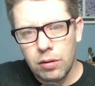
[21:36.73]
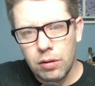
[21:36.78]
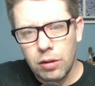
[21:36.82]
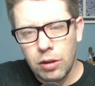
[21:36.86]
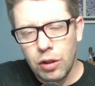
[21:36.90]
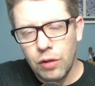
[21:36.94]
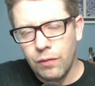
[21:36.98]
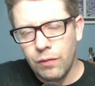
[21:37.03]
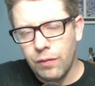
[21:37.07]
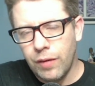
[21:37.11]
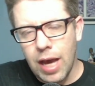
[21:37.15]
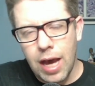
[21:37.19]

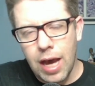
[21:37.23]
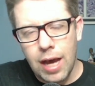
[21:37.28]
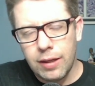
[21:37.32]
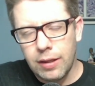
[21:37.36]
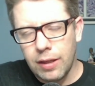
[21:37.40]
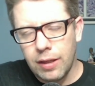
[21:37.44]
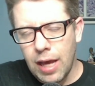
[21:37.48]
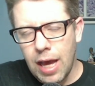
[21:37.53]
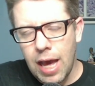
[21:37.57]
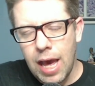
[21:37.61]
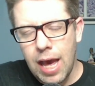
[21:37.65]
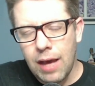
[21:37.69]
You've got
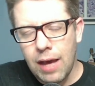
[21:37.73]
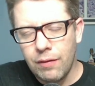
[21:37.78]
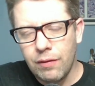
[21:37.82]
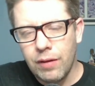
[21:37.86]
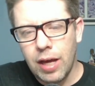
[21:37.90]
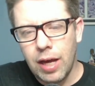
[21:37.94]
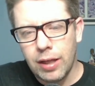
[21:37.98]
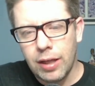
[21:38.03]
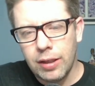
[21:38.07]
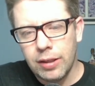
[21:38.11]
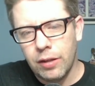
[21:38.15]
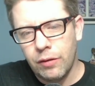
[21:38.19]
to have
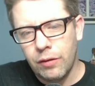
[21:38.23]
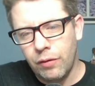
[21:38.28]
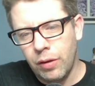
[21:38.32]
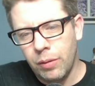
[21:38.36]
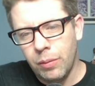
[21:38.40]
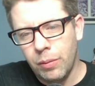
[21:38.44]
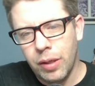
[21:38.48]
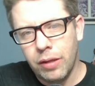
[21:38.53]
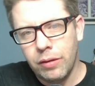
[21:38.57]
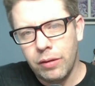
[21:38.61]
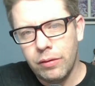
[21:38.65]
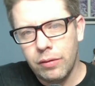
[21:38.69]
guys that
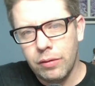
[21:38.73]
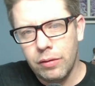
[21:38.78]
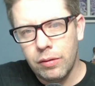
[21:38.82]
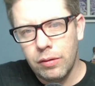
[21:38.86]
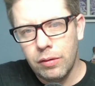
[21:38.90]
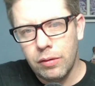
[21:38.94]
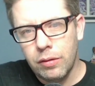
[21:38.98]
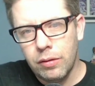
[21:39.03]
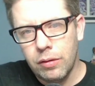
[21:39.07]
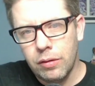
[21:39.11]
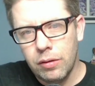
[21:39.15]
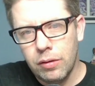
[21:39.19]
rebound.
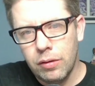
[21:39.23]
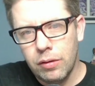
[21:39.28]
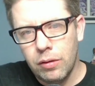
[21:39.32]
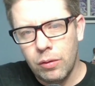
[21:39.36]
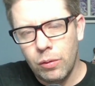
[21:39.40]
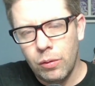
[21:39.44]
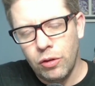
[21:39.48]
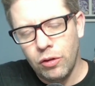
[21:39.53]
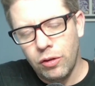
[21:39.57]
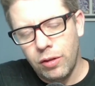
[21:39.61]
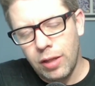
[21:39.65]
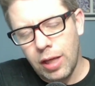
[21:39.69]

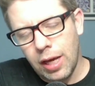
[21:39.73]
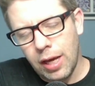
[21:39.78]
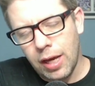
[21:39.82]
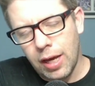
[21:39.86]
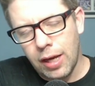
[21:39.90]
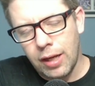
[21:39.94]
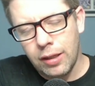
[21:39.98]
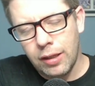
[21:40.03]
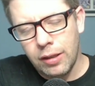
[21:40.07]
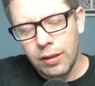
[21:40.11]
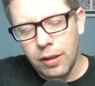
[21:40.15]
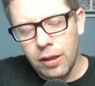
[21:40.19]
When you take
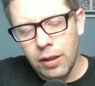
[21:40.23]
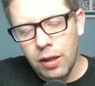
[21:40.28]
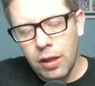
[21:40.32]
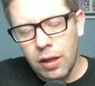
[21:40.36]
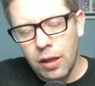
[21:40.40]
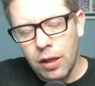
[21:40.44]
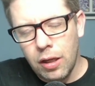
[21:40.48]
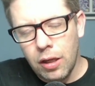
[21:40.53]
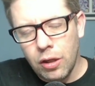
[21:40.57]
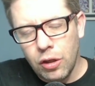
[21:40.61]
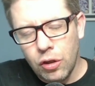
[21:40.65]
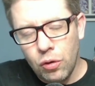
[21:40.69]
on
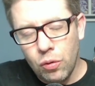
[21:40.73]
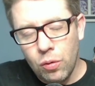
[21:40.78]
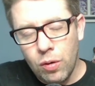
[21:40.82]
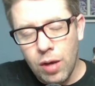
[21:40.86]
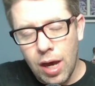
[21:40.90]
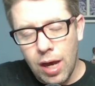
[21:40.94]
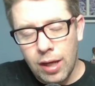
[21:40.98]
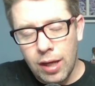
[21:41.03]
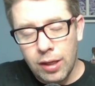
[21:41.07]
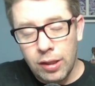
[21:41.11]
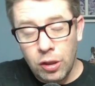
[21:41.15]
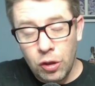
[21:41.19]

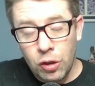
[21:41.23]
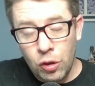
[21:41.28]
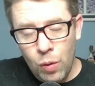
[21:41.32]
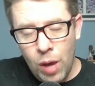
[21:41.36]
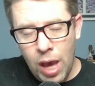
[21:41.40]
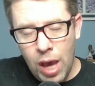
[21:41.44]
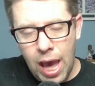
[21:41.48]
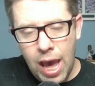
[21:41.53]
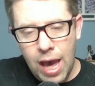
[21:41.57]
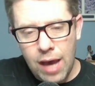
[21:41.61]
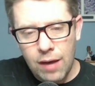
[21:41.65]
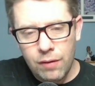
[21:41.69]
UConn, you
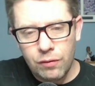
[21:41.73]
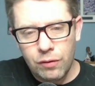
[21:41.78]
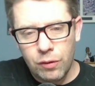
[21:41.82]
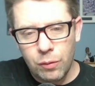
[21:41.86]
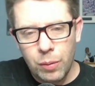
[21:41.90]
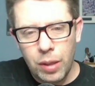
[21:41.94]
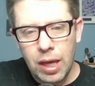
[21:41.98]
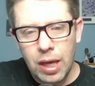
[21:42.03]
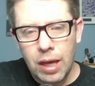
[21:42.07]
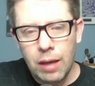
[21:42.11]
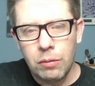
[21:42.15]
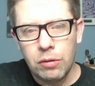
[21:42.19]
have to
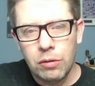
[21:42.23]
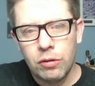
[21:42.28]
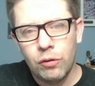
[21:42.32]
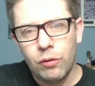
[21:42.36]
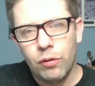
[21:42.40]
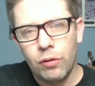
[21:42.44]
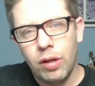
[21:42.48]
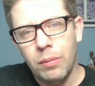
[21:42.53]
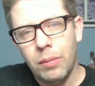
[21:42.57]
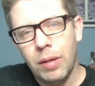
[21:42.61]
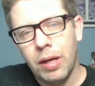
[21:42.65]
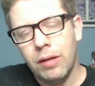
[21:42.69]
be able to
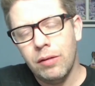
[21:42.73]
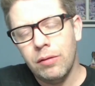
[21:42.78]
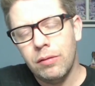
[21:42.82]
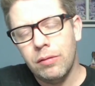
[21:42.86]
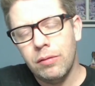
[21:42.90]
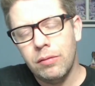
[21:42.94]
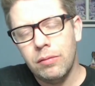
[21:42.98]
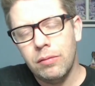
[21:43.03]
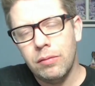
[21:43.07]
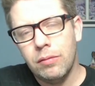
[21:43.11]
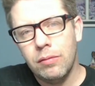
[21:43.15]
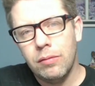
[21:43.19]
rebound.
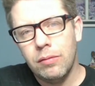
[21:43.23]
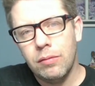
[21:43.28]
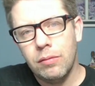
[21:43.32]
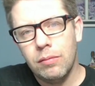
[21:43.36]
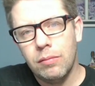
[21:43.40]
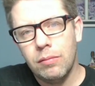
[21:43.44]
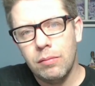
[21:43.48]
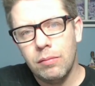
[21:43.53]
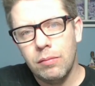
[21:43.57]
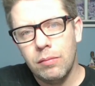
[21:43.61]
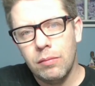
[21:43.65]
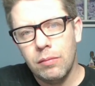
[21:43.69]

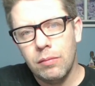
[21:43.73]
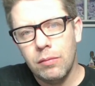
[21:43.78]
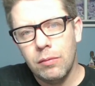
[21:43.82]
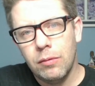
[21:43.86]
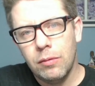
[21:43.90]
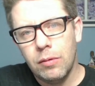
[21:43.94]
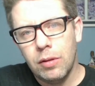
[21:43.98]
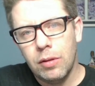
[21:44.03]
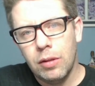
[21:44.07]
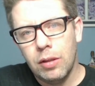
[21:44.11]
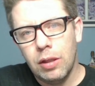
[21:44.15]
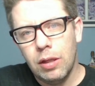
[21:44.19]

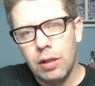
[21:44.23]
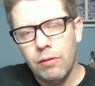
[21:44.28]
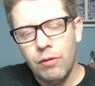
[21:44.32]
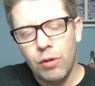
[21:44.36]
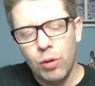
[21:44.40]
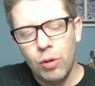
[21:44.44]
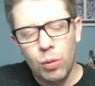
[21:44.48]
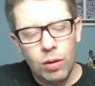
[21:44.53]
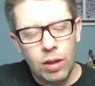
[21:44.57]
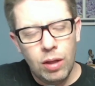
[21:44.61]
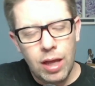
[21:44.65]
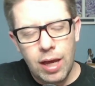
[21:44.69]
If
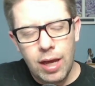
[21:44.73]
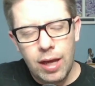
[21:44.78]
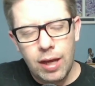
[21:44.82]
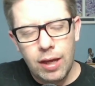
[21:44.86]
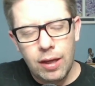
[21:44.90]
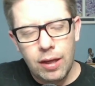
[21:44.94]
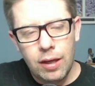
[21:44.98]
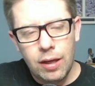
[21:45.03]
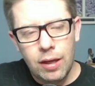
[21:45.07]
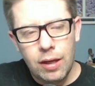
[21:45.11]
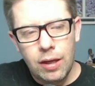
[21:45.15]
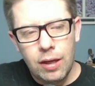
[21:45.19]
you
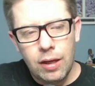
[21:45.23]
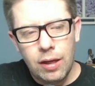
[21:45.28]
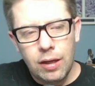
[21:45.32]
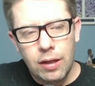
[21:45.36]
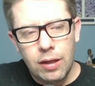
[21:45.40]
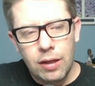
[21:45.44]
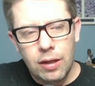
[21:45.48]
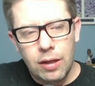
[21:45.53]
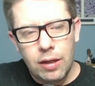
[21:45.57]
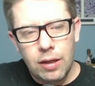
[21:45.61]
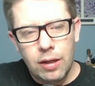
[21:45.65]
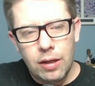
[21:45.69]
let
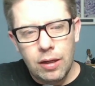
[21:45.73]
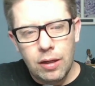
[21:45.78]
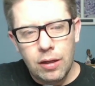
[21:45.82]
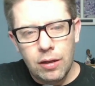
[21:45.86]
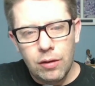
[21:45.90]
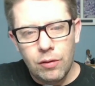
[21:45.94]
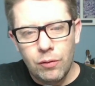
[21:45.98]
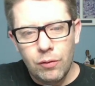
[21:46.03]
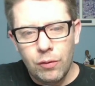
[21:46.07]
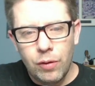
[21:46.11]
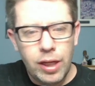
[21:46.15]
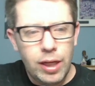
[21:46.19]

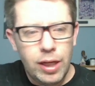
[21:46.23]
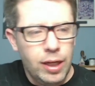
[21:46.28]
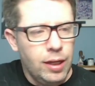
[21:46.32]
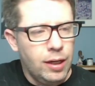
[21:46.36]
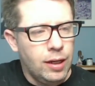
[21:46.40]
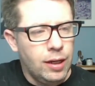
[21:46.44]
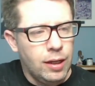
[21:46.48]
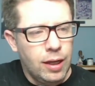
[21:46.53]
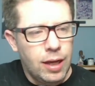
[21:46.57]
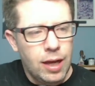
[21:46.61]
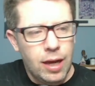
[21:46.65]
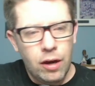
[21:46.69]
Reed
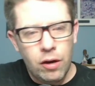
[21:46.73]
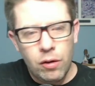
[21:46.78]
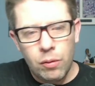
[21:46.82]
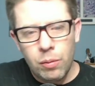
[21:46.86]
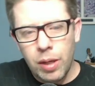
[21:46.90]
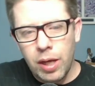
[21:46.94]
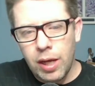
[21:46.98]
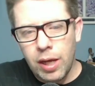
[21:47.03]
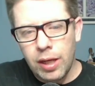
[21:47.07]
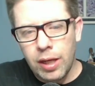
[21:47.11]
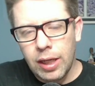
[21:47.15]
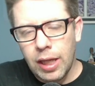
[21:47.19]
and
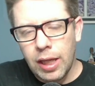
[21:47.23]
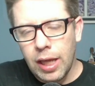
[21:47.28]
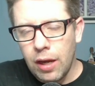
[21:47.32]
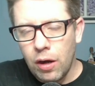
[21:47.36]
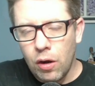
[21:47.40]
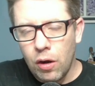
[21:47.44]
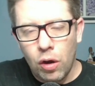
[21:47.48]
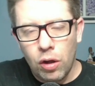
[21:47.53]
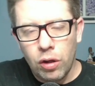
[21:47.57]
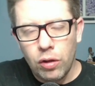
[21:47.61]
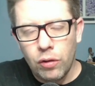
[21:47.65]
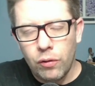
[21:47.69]
Caravan get
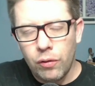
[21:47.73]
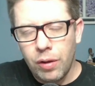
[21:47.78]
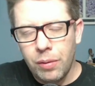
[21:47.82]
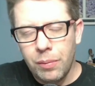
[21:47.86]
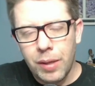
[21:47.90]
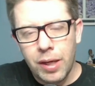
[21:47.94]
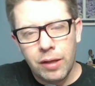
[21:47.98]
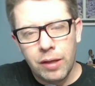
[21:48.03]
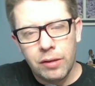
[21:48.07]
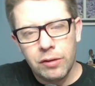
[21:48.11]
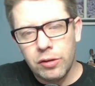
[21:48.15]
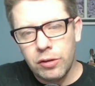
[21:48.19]
all the
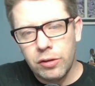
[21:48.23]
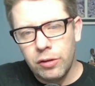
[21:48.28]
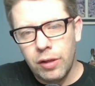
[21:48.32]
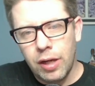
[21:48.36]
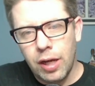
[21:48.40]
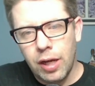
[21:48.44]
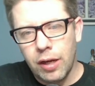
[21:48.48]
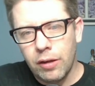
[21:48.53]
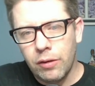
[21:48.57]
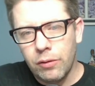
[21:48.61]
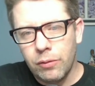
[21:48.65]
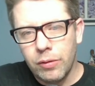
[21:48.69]
rebounds, you're
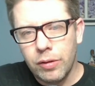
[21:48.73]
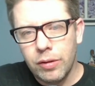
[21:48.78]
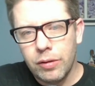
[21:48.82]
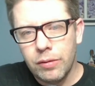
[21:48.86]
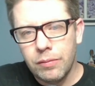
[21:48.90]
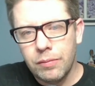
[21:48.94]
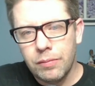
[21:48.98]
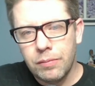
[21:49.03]
not going to win.